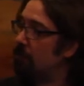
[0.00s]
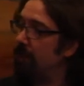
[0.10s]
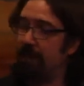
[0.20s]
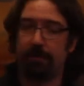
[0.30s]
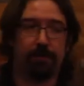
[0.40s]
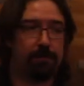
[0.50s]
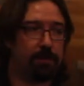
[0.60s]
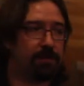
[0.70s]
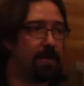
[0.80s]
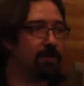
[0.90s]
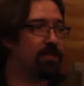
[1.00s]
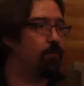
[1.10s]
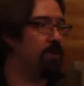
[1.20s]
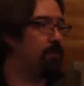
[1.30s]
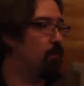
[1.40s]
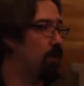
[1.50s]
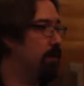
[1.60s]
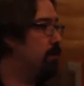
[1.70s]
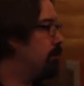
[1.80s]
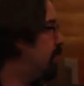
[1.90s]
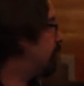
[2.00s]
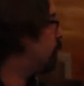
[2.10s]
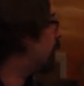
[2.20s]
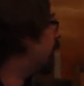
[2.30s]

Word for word: we got the, it's kind of a switchboard metaphor